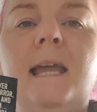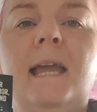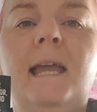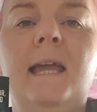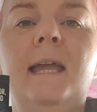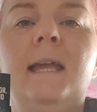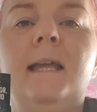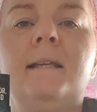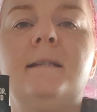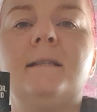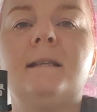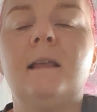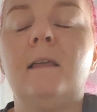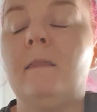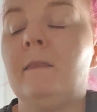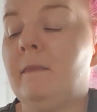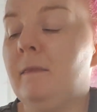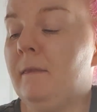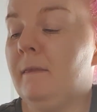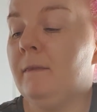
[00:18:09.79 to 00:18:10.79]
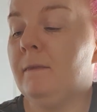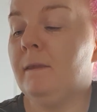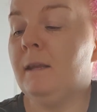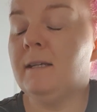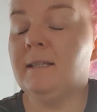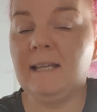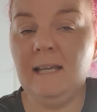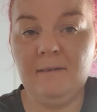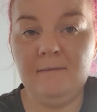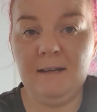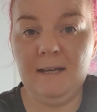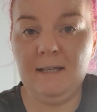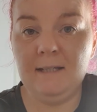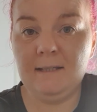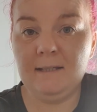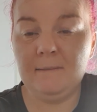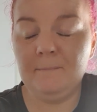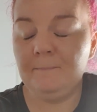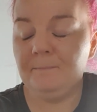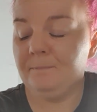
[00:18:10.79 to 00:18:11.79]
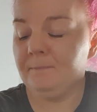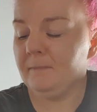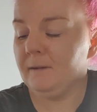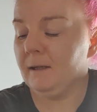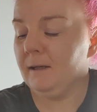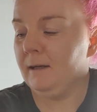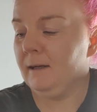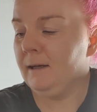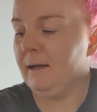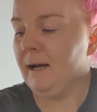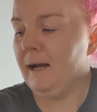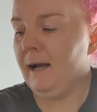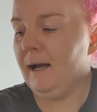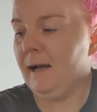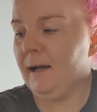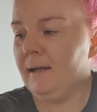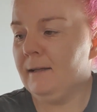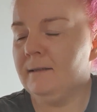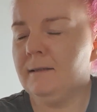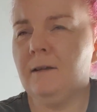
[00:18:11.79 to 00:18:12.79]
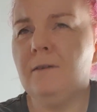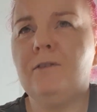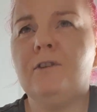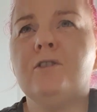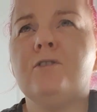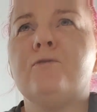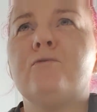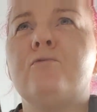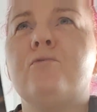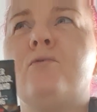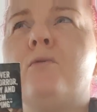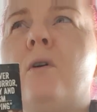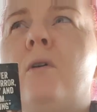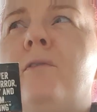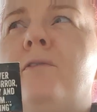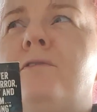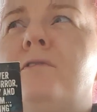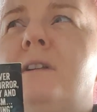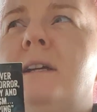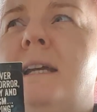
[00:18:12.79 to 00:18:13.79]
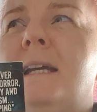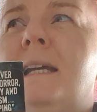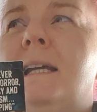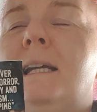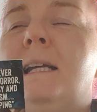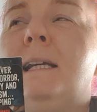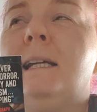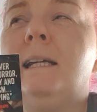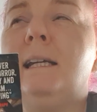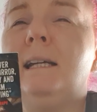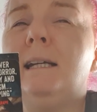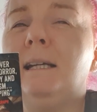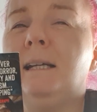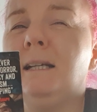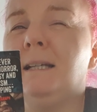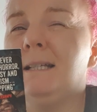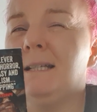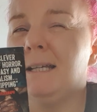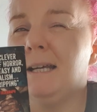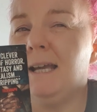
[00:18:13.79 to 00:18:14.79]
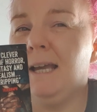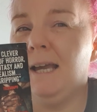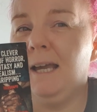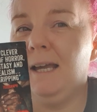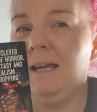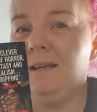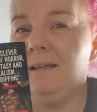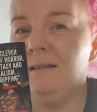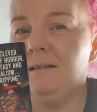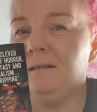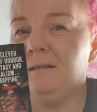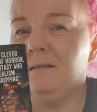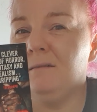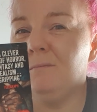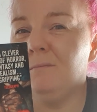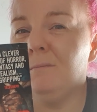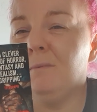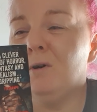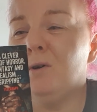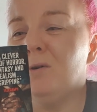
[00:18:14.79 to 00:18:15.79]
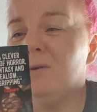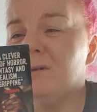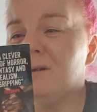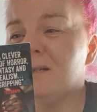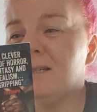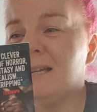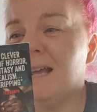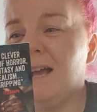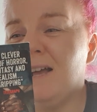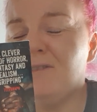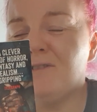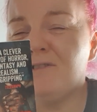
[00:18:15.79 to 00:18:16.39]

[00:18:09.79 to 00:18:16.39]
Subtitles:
is a series, and there's roughly 10 books, I